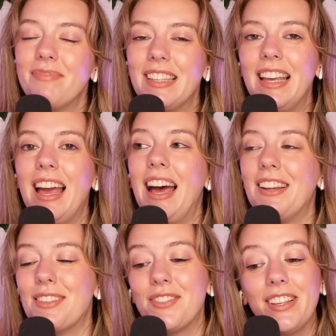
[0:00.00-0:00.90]
I
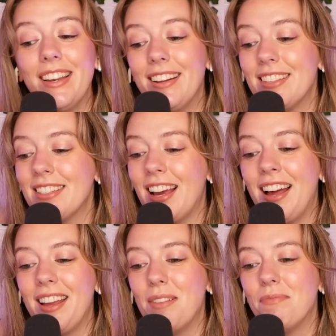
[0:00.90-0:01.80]
just feel like it's
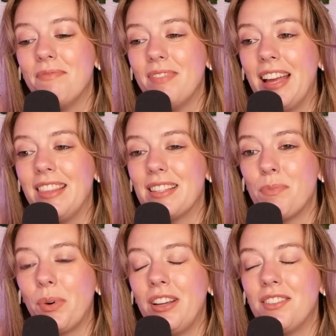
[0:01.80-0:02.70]
time at this
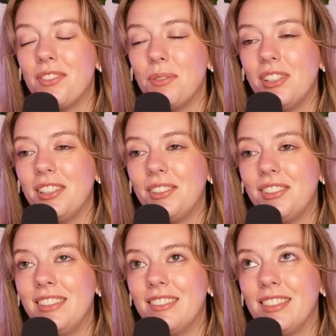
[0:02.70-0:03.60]
point for Willow
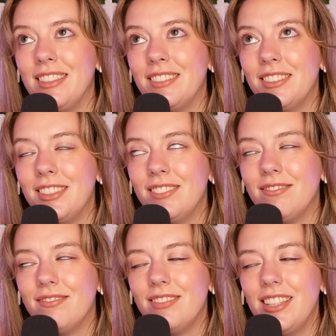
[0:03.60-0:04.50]
and Xander,
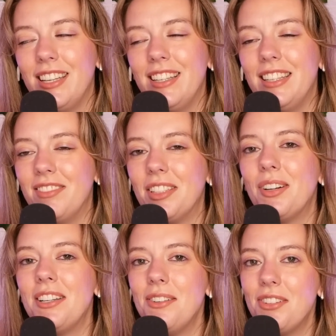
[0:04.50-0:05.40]
even though
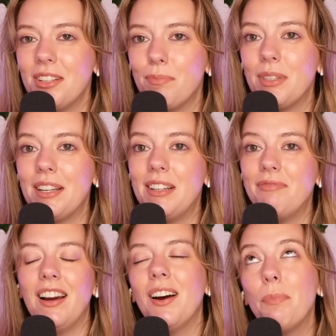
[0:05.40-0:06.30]
I do ship them.
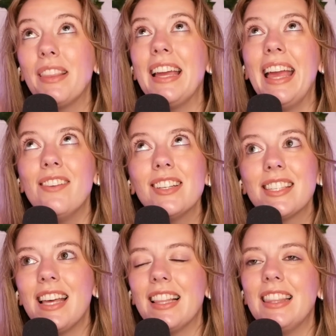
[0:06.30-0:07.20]
But they gave us
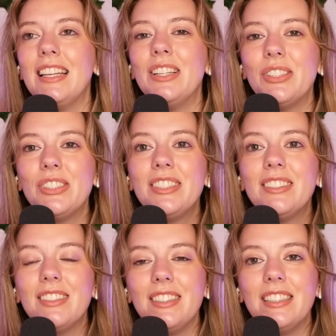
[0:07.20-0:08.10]
that
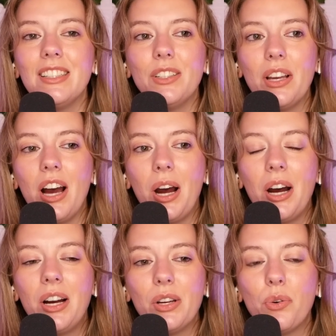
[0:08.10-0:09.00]
little
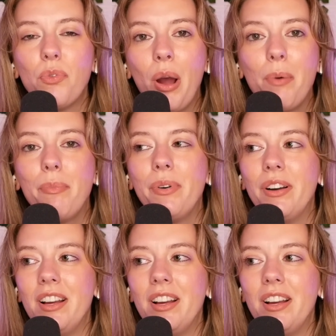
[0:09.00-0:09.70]
crumb